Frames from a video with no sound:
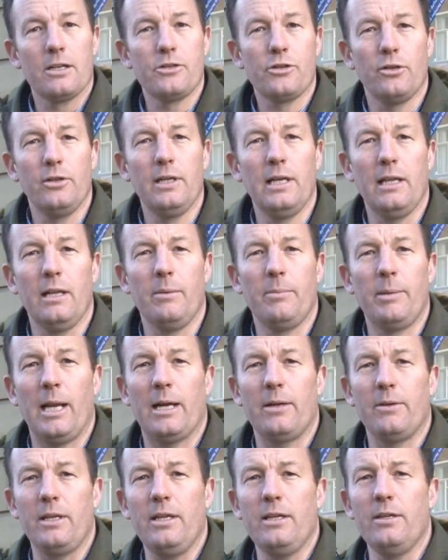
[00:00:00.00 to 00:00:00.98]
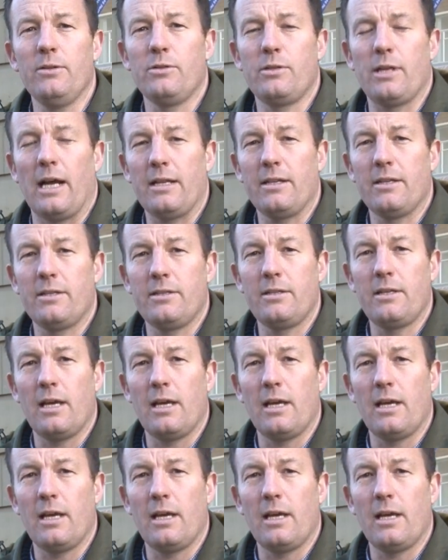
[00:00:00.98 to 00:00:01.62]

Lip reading: show you a little bit how to use that and